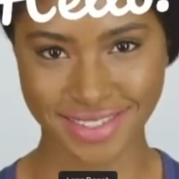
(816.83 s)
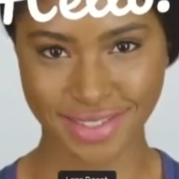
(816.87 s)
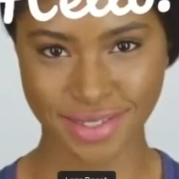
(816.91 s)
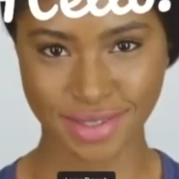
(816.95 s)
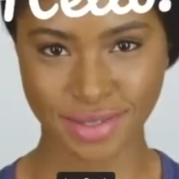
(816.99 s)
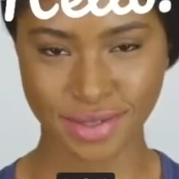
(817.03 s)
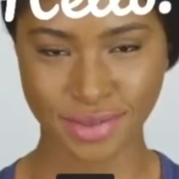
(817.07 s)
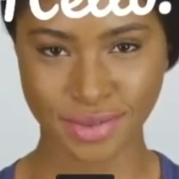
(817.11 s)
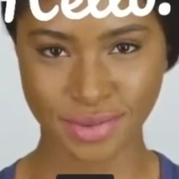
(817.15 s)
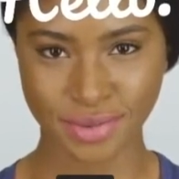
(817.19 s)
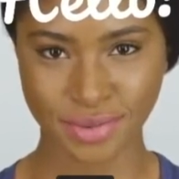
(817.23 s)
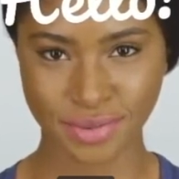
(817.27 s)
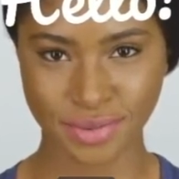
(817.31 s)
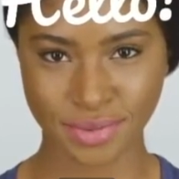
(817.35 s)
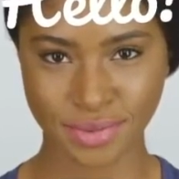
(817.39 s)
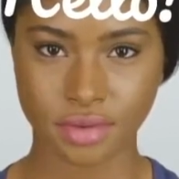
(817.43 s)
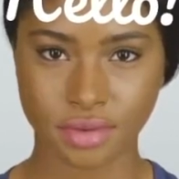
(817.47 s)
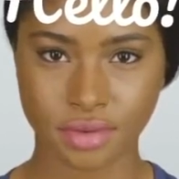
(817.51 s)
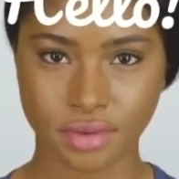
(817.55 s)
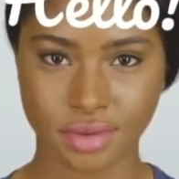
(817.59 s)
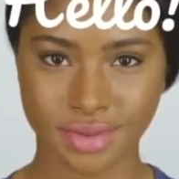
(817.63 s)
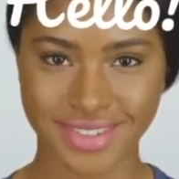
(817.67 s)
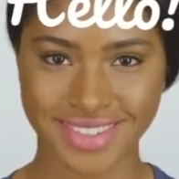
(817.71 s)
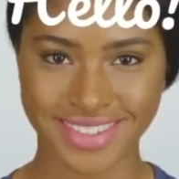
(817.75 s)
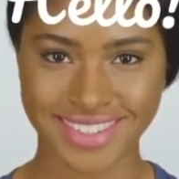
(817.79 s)
Our
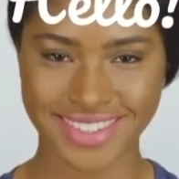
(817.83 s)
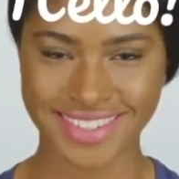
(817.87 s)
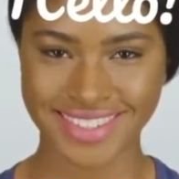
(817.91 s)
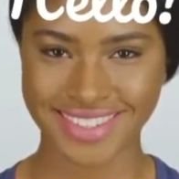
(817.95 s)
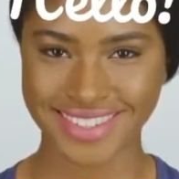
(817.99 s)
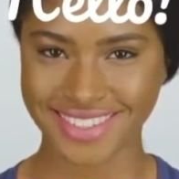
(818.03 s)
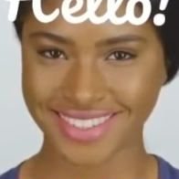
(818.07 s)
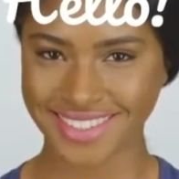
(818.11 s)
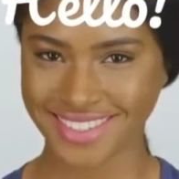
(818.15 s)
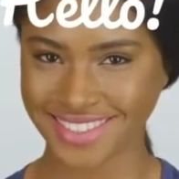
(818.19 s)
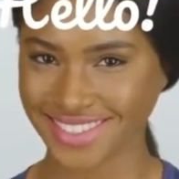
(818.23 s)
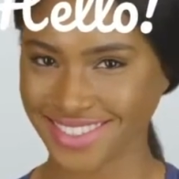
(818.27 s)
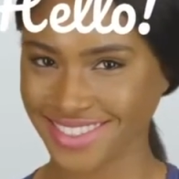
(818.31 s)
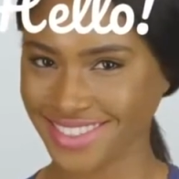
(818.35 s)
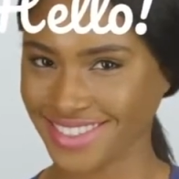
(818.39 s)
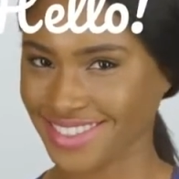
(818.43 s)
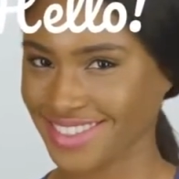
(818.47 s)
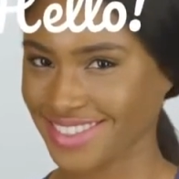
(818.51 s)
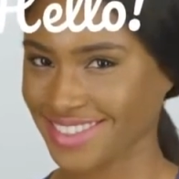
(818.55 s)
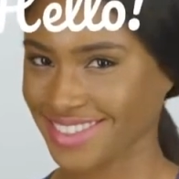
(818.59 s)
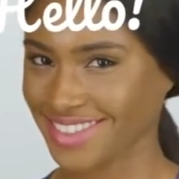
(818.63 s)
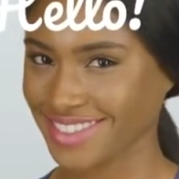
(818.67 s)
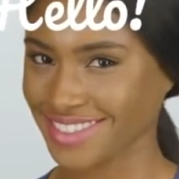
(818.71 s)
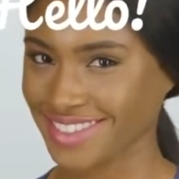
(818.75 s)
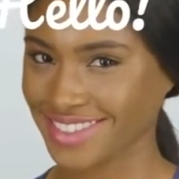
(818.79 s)
text texture
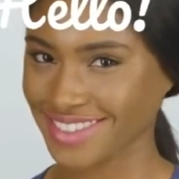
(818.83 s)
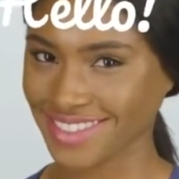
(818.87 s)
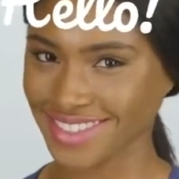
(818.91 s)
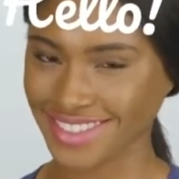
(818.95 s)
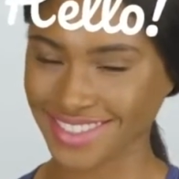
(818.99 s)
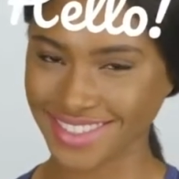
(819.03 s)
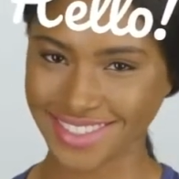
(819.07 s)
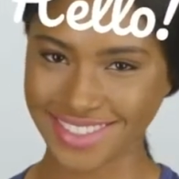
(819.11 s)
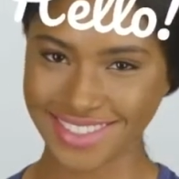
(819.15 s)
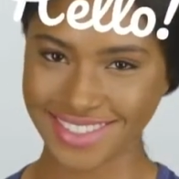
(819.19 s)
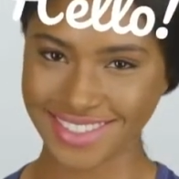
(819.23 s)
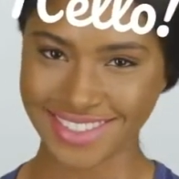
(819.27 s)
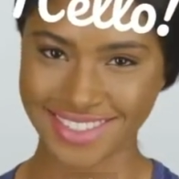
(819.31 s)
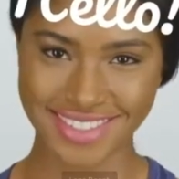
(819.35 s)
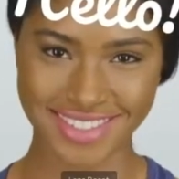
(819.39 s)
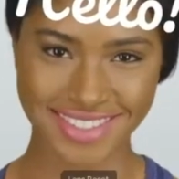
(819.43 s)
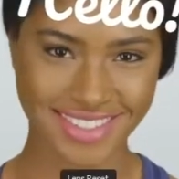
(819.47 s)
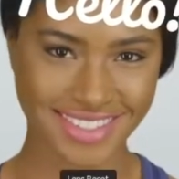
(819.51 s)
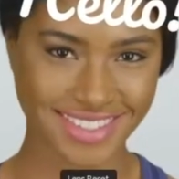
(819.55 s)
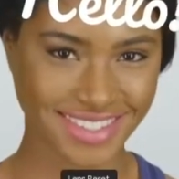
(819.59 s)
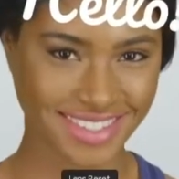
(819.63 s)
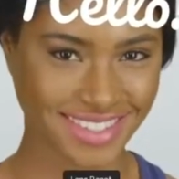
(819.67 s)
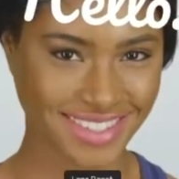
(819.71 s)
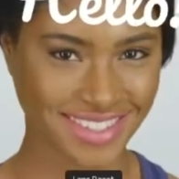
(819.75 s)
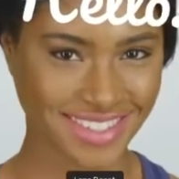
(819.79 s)
is
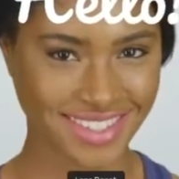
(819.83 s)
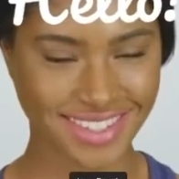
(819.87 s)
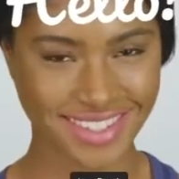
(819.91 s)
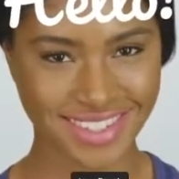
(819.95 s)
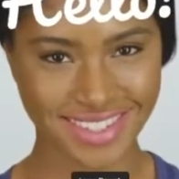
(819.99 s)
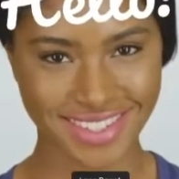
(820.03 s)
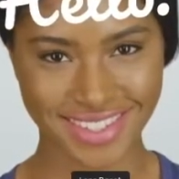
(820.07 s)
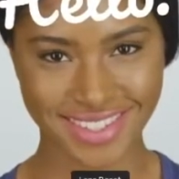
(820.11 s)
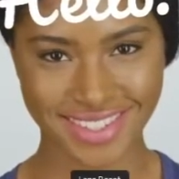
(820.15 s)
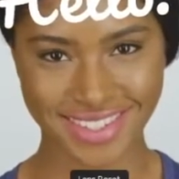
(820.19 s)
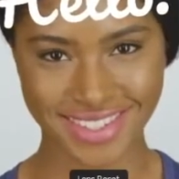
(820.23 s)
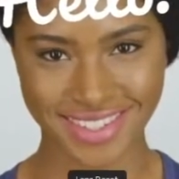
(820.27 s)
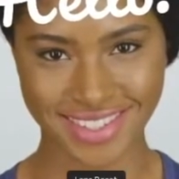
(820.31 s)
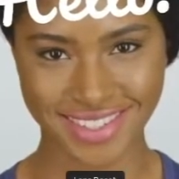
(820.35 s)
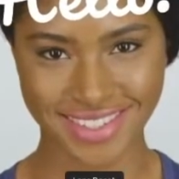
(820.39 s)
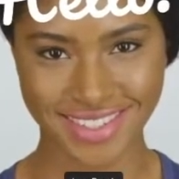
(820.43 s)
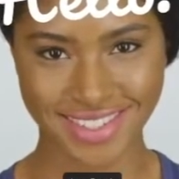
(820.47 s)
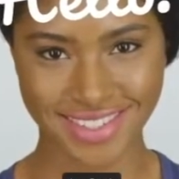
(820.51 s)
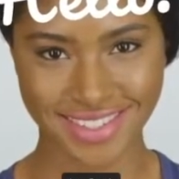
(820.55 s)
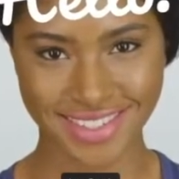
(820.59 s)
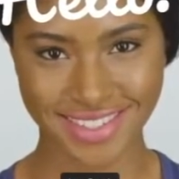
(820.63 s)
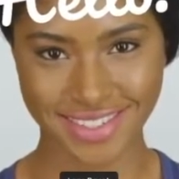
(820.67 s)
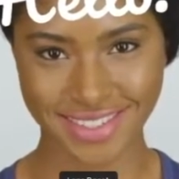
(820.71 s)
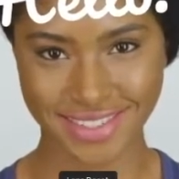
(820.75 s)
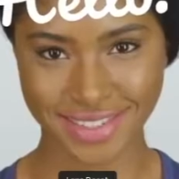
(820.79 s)
text.
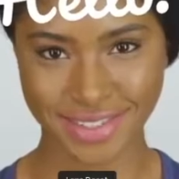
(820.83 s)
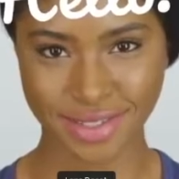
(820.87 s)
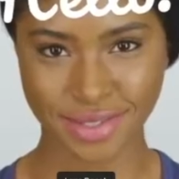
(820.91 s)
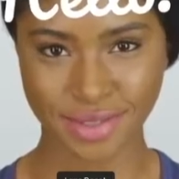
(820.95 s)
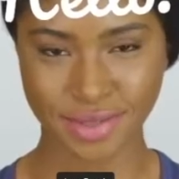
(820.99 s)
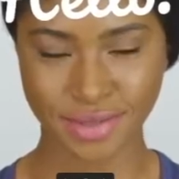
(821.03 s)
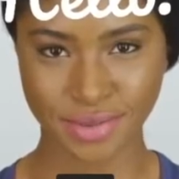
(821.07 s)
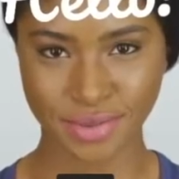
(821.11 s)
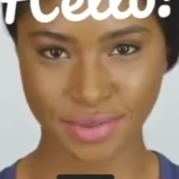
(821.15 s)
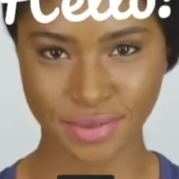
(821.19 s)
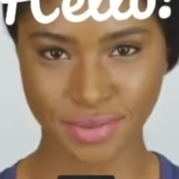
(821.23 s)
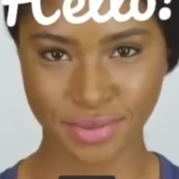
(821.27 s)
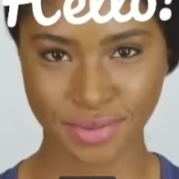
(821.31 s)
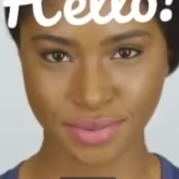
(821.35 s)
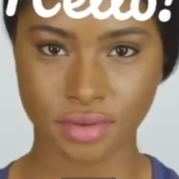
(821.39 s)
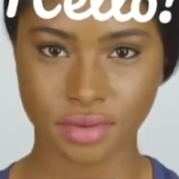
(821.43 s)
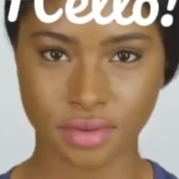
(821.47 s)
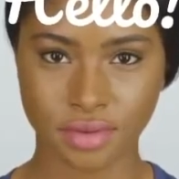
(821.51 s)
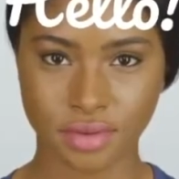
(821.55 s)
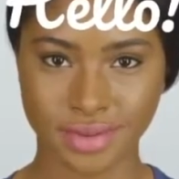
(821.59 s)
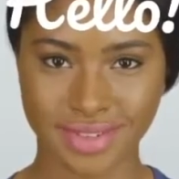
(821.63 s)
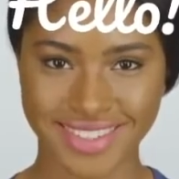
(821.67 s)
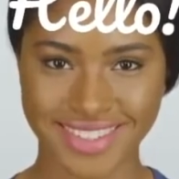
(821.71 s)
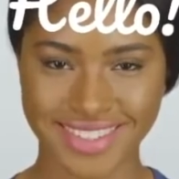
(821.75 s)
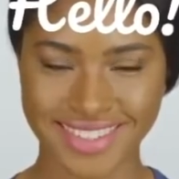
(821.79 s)
Our
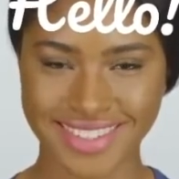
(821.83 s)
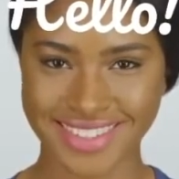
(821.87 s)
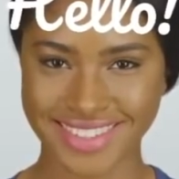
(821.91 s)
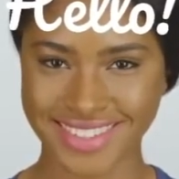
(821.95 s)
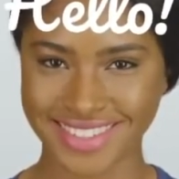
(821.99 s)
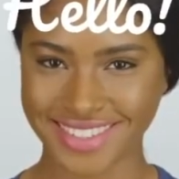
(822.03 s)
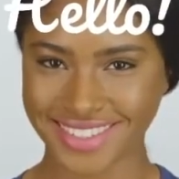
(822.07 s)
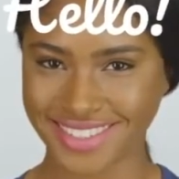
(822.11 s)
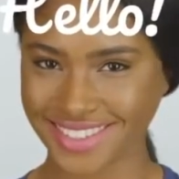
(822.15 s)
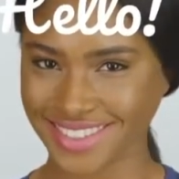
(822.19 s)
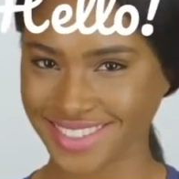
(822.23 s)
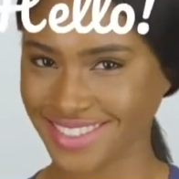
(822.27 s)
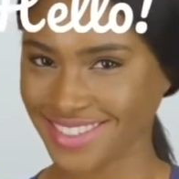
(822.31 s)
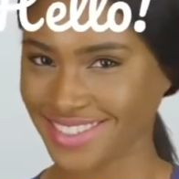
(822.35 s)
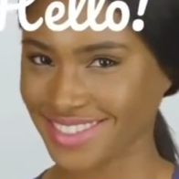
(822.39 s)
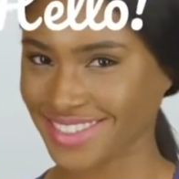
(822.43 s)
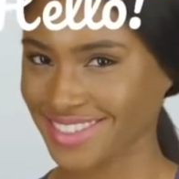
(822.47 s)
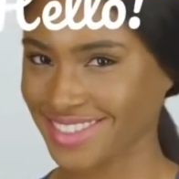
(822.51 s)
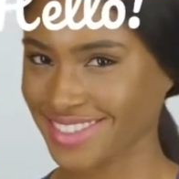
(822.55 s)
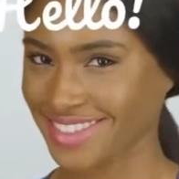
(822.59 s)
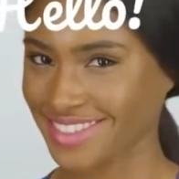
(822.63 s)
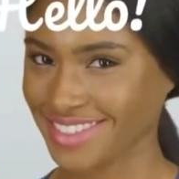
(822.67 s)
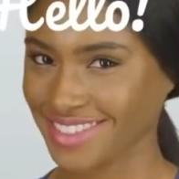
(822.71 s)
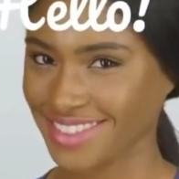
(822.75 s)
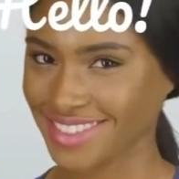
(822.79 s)
shadow
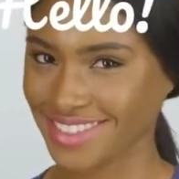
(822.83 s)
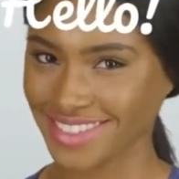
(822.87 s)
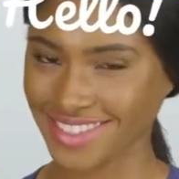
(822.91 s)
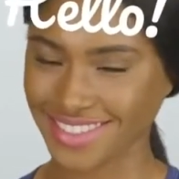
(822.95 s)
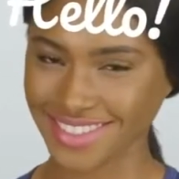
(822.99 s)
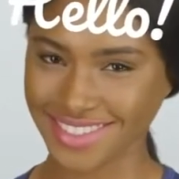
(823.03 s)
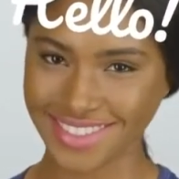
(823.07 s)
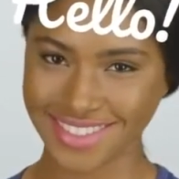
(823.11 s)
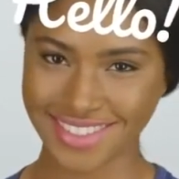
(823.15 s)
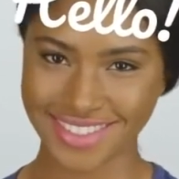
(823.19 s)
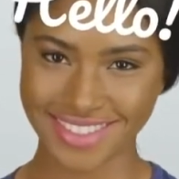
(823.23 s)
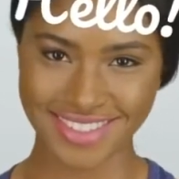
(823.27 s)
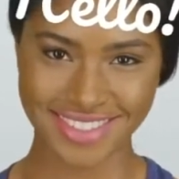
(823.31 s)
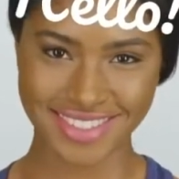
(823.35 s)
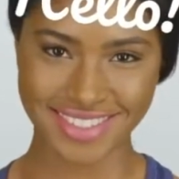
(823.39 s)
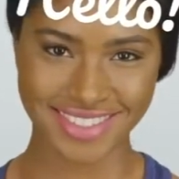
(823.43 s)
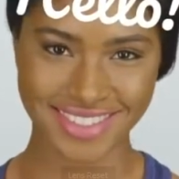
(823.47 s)
material is